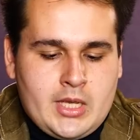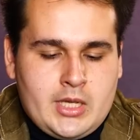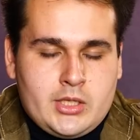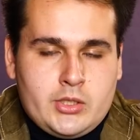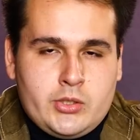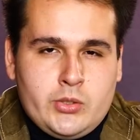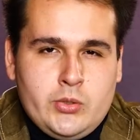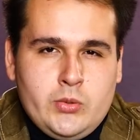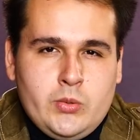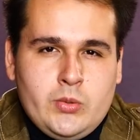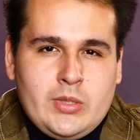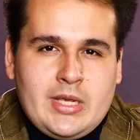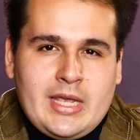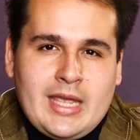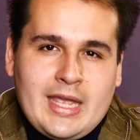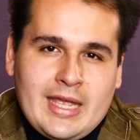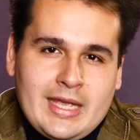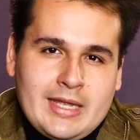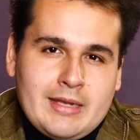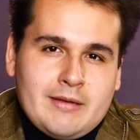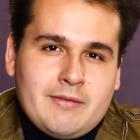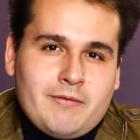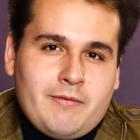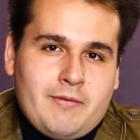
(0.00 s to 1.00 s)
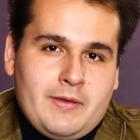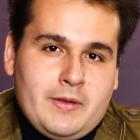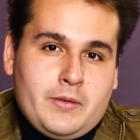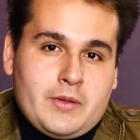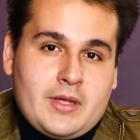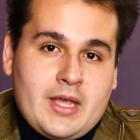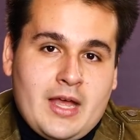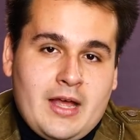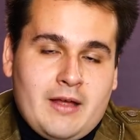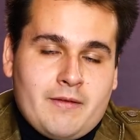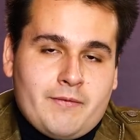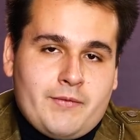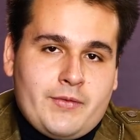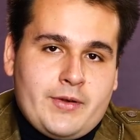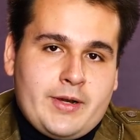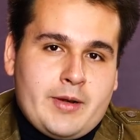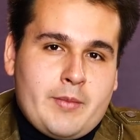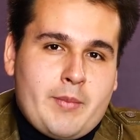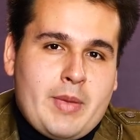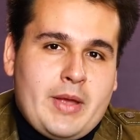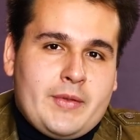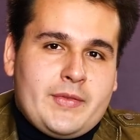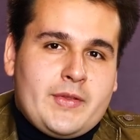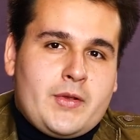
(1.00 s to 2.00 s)
You can feel confident
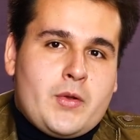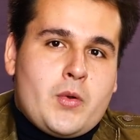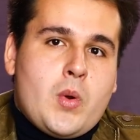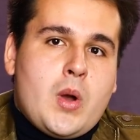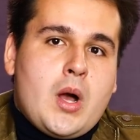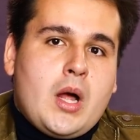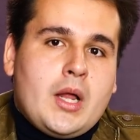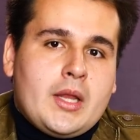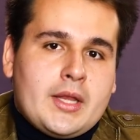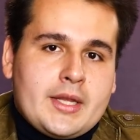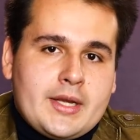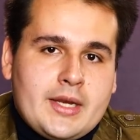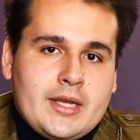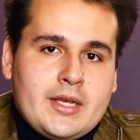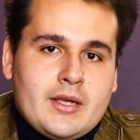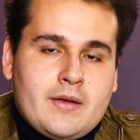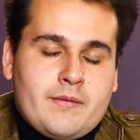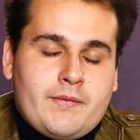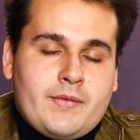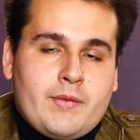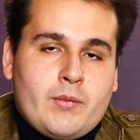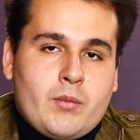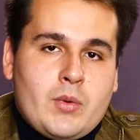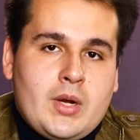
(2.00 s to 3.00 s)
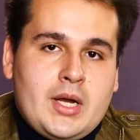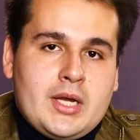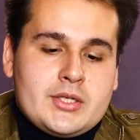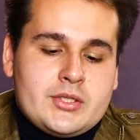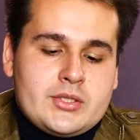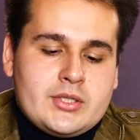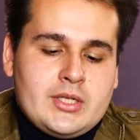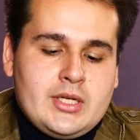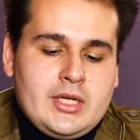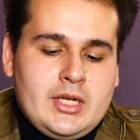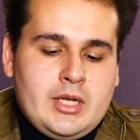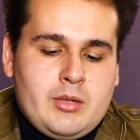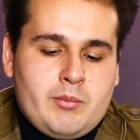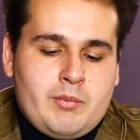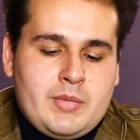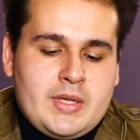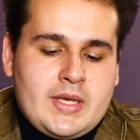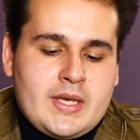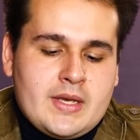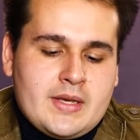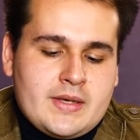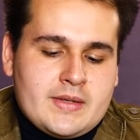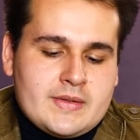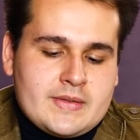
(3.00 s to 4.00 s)
about the quality of the watch
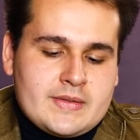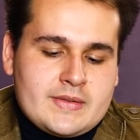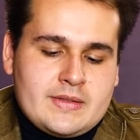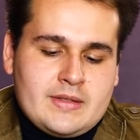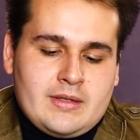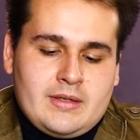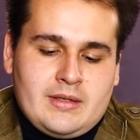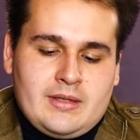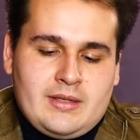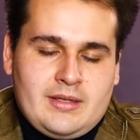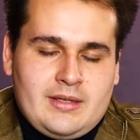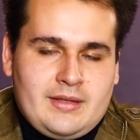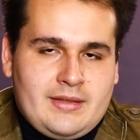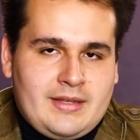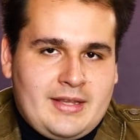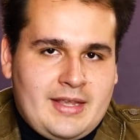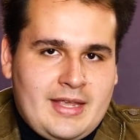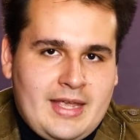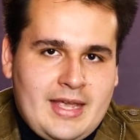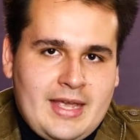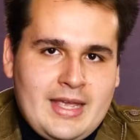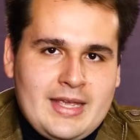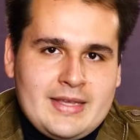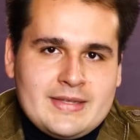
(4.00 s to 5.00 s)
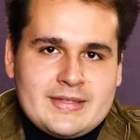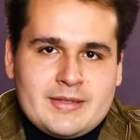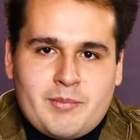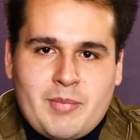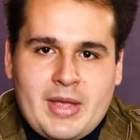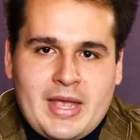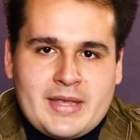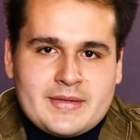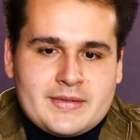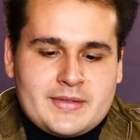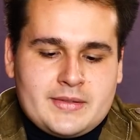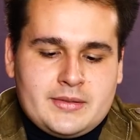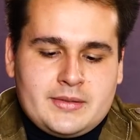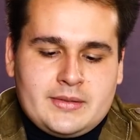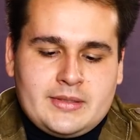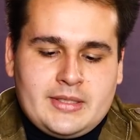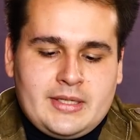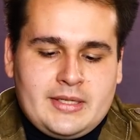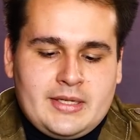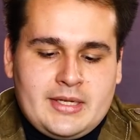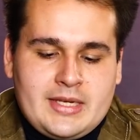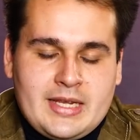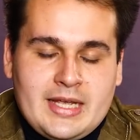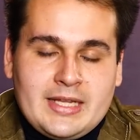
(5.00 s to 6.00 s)
because the case, the bezel,
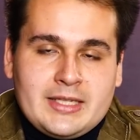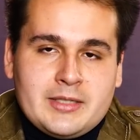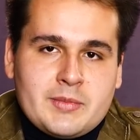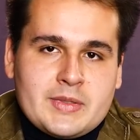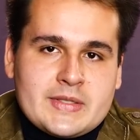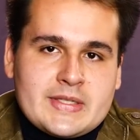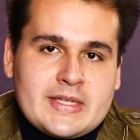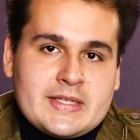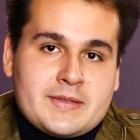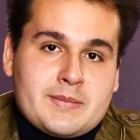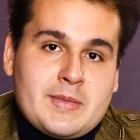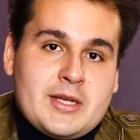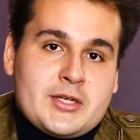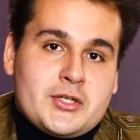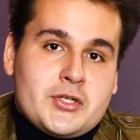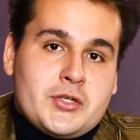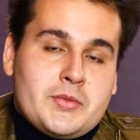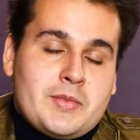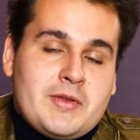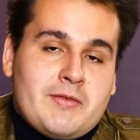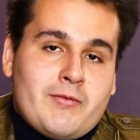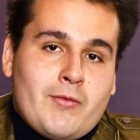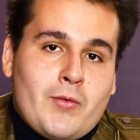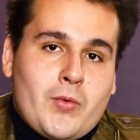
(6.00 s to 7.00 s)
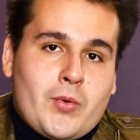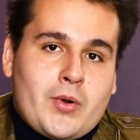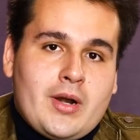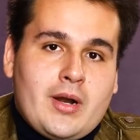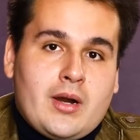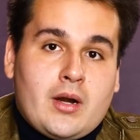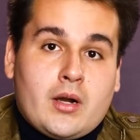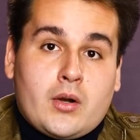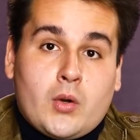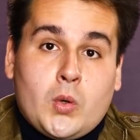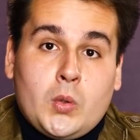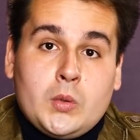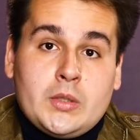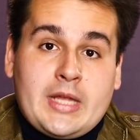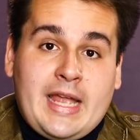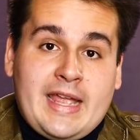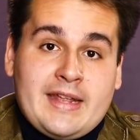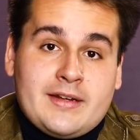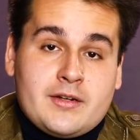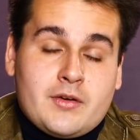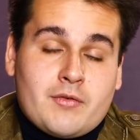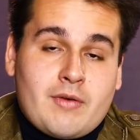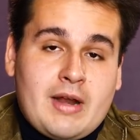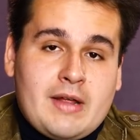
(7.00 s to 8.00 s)
and the elements, as mentioned before, are all
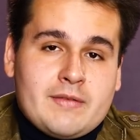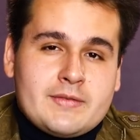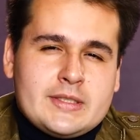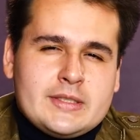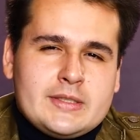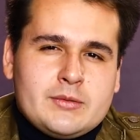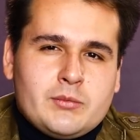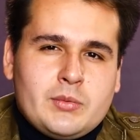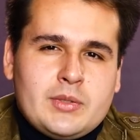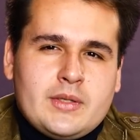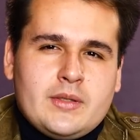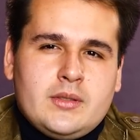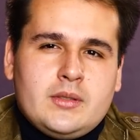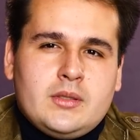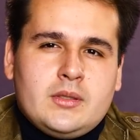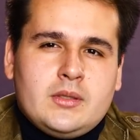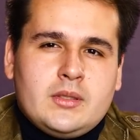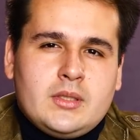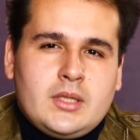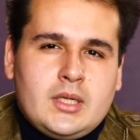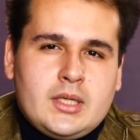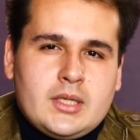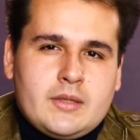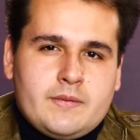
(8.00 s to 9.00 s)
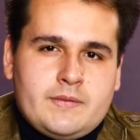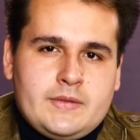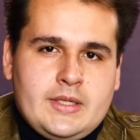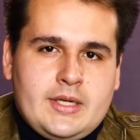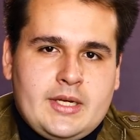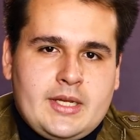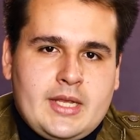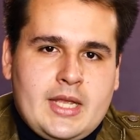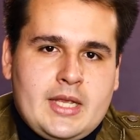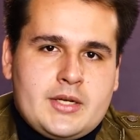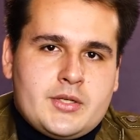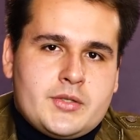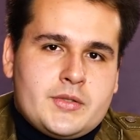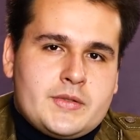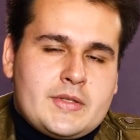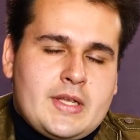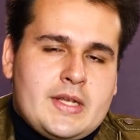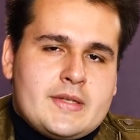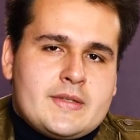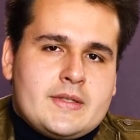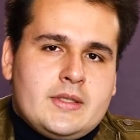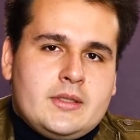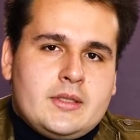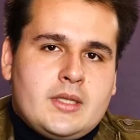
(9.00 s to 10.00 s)
handcrafted with a lot of dedication,
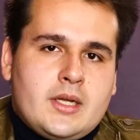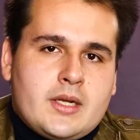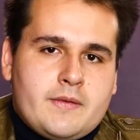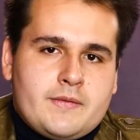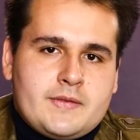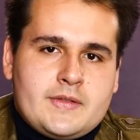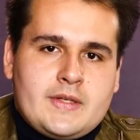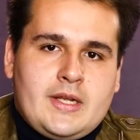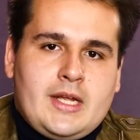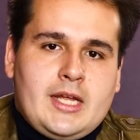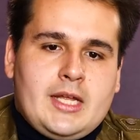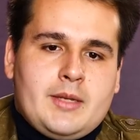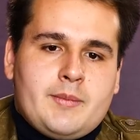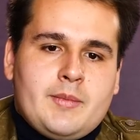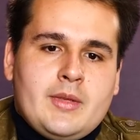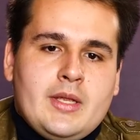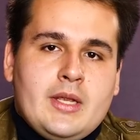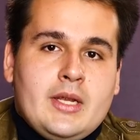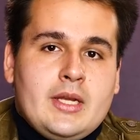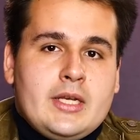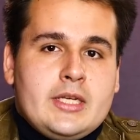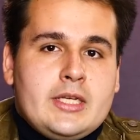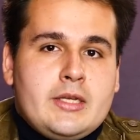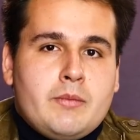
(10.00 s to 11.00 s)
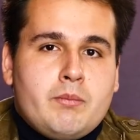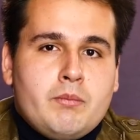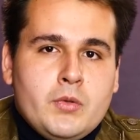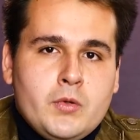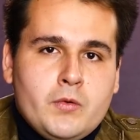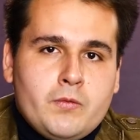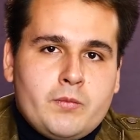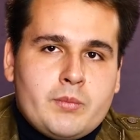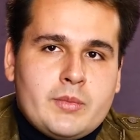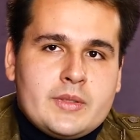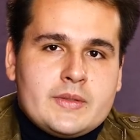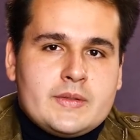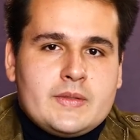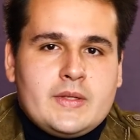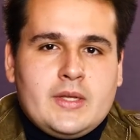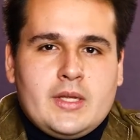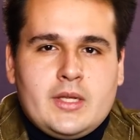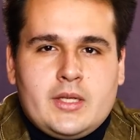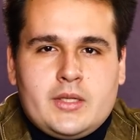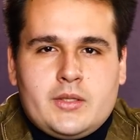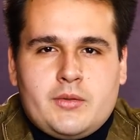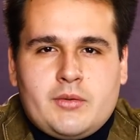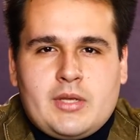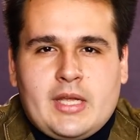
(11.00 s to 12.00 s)
takes a lot of time. The movement,
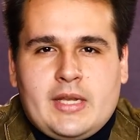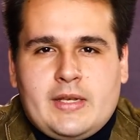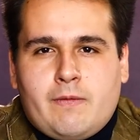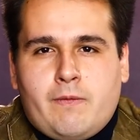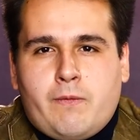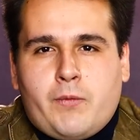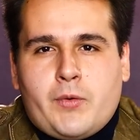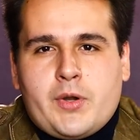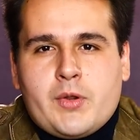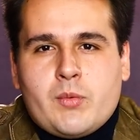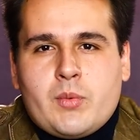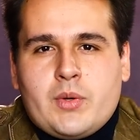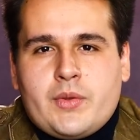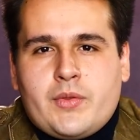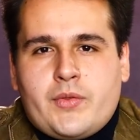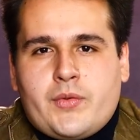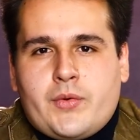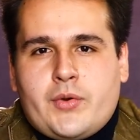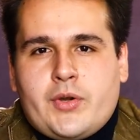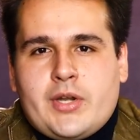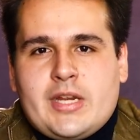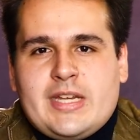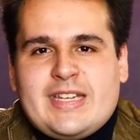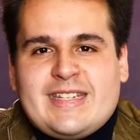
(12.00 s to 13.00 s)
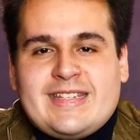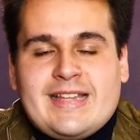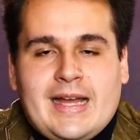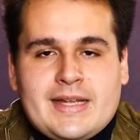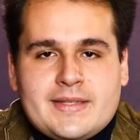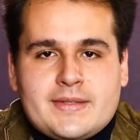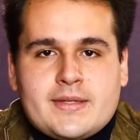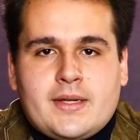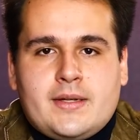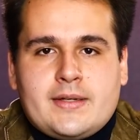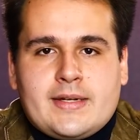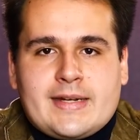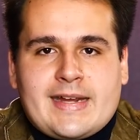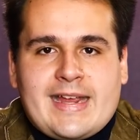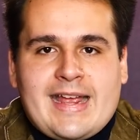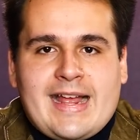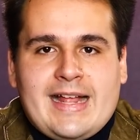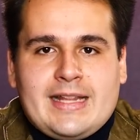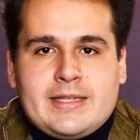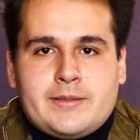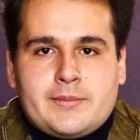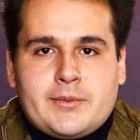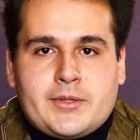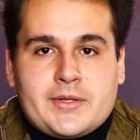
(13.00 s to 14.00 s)
you get the 4130 Daytona
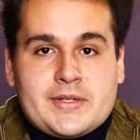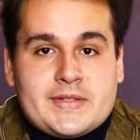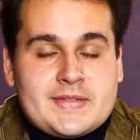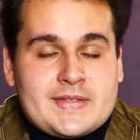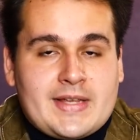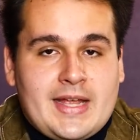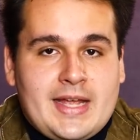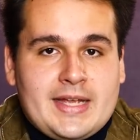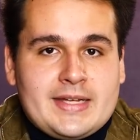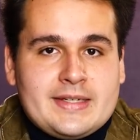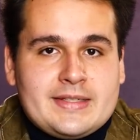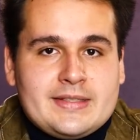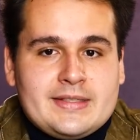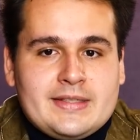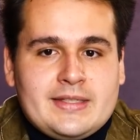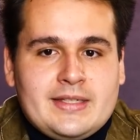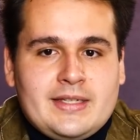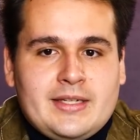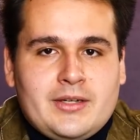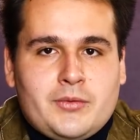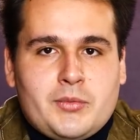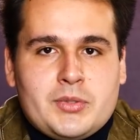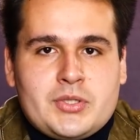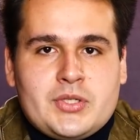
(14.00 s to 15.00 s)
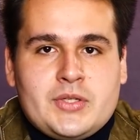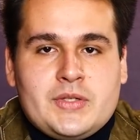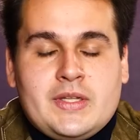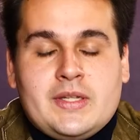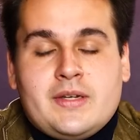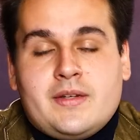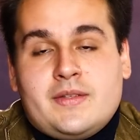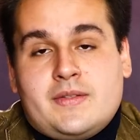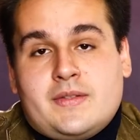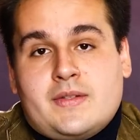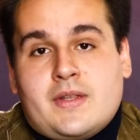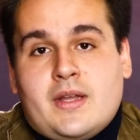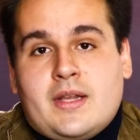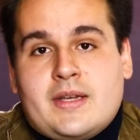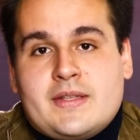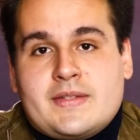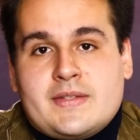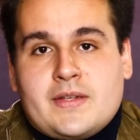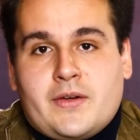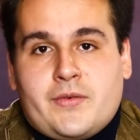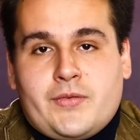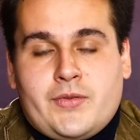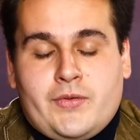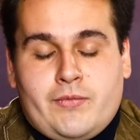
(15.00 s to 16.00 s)
caliber inside, which indeed it's going to
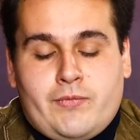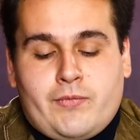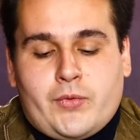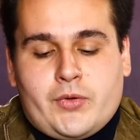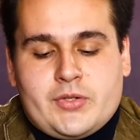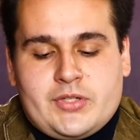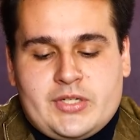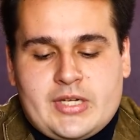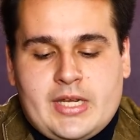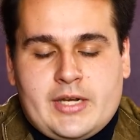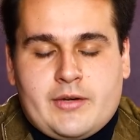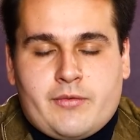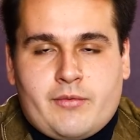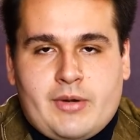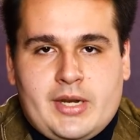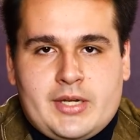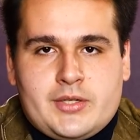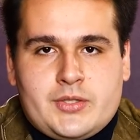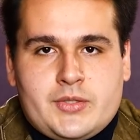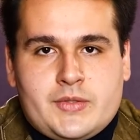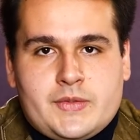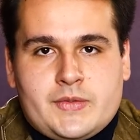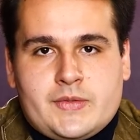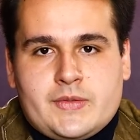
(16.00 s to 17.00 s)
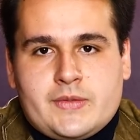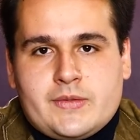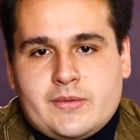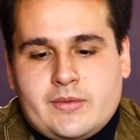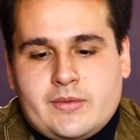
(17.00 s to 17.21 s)
serve you for generations.